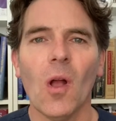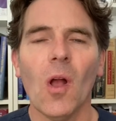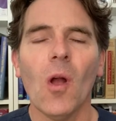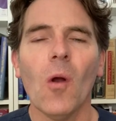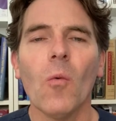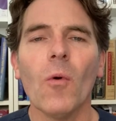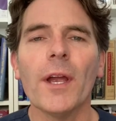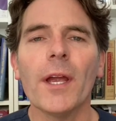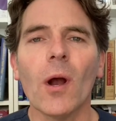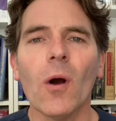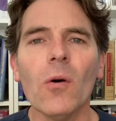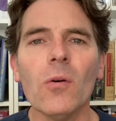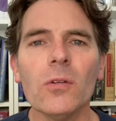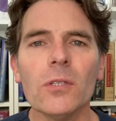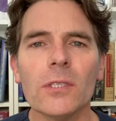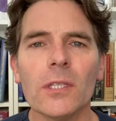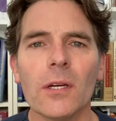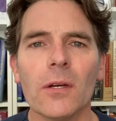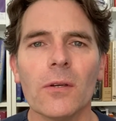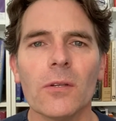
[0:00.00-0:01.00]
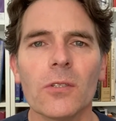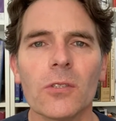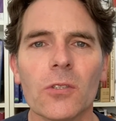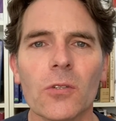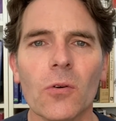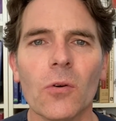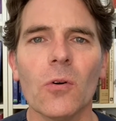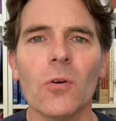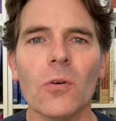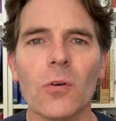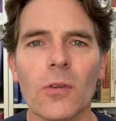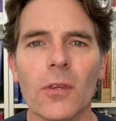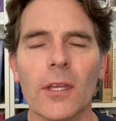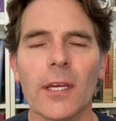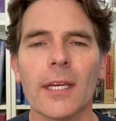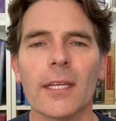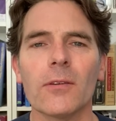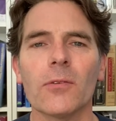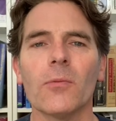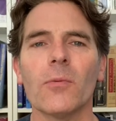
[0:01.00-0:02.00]
We also saw
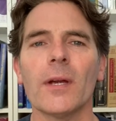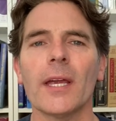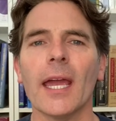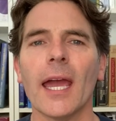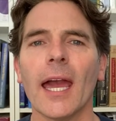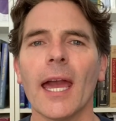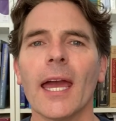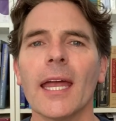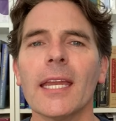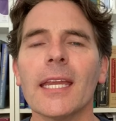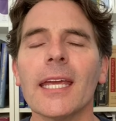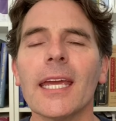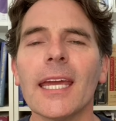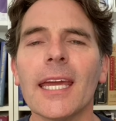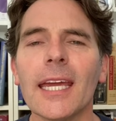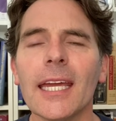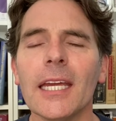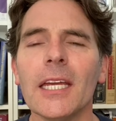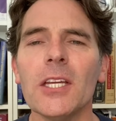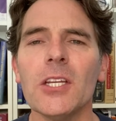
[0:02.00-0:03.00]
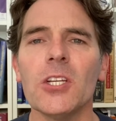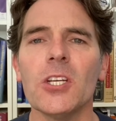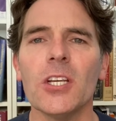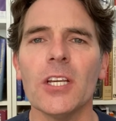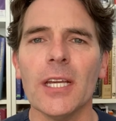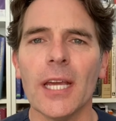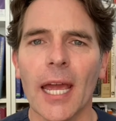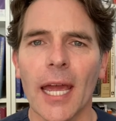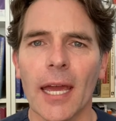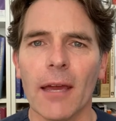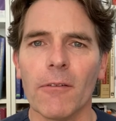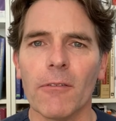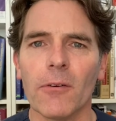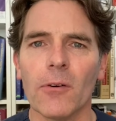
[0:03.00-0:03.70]
that we had EGF,